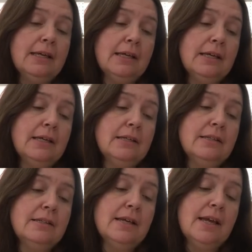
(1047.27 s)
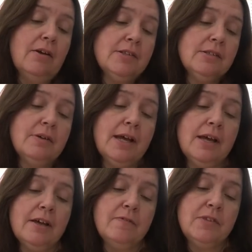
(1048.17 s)
And they also
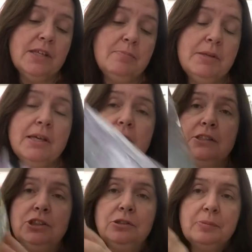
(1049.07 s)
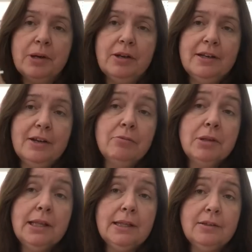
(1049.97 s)
have the pecan shortbread and I
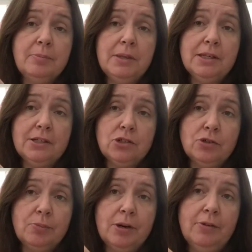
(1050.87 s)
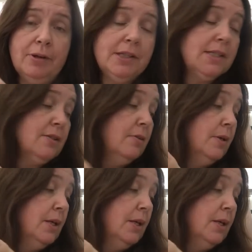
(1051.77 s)
really like the pecan shortbread ones. So